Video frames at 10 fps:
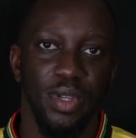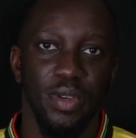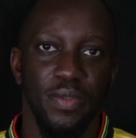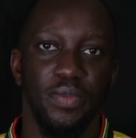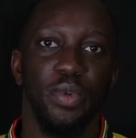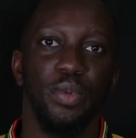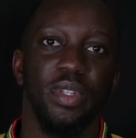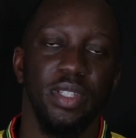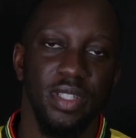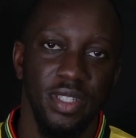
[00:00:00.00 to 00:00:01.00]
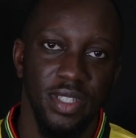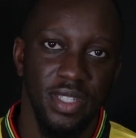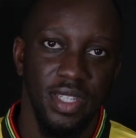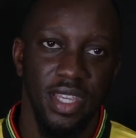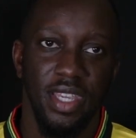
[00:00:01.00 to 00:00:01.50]
food.
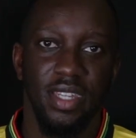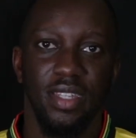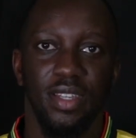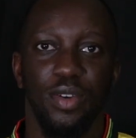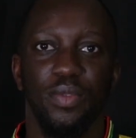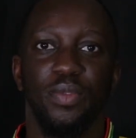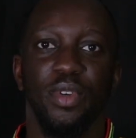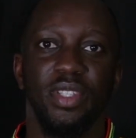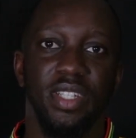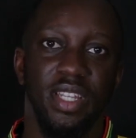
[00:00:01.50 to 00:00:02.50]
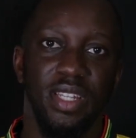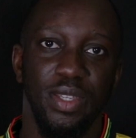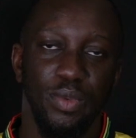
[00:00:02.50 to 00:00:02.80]
And unfortunately,